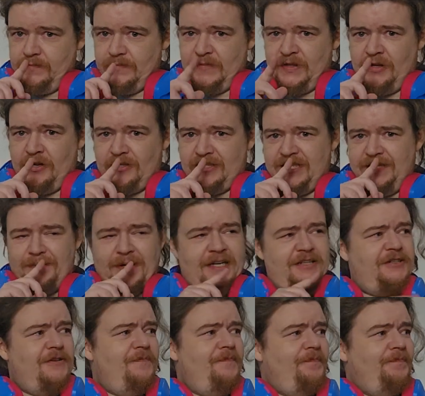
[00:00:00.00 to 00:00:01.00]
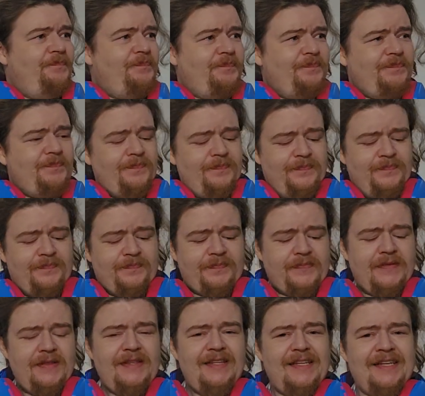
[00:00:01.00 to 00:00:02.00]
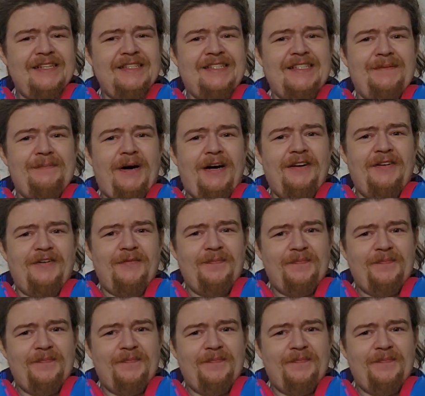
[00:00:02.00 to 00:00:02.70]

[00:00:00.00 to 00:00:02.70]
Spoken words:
not D major, D minor,